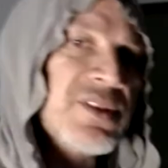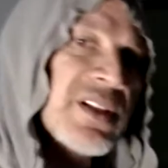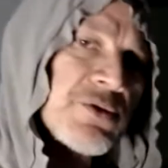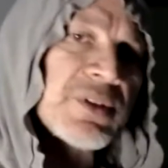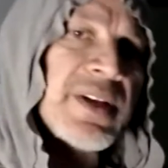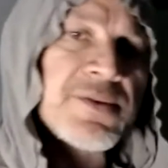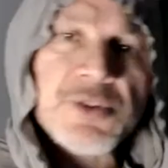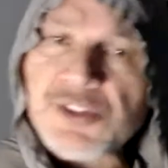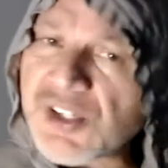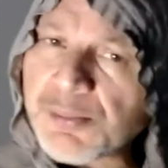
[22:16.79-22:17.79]
Electric knives
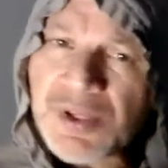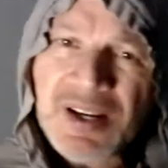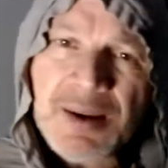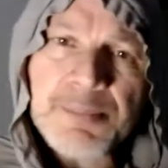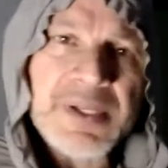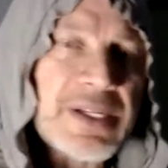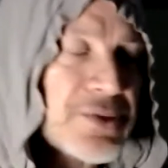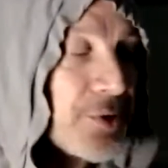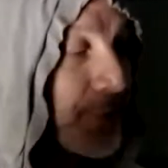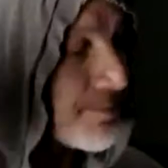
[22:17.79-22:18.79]
are a separate company.
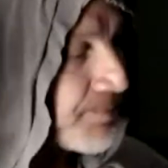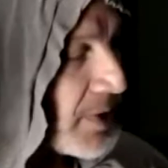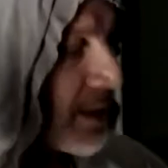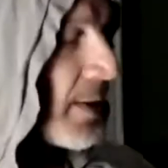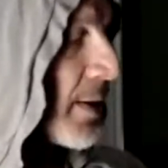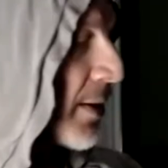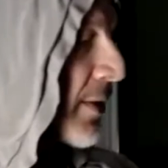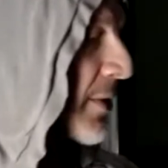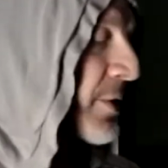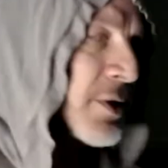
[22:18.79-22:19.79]
So
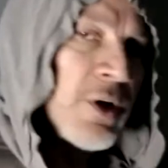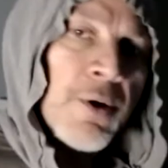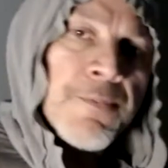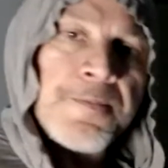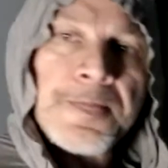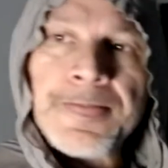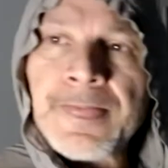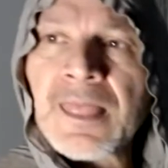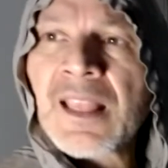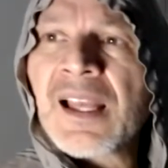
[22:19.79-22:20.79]
there you go.
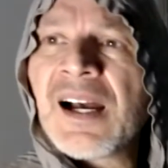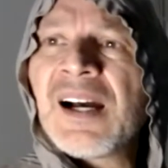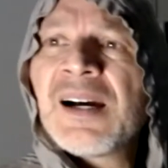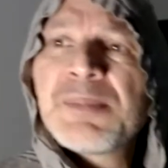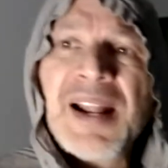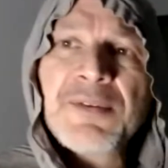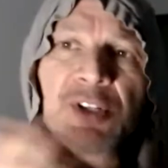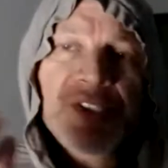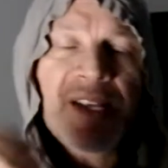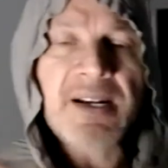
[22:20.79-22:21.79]
But I have a
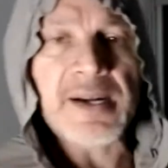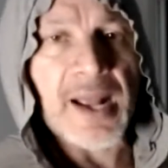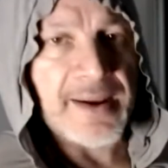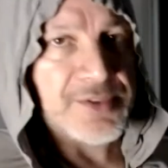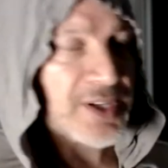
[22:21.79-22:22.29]
good set of knives.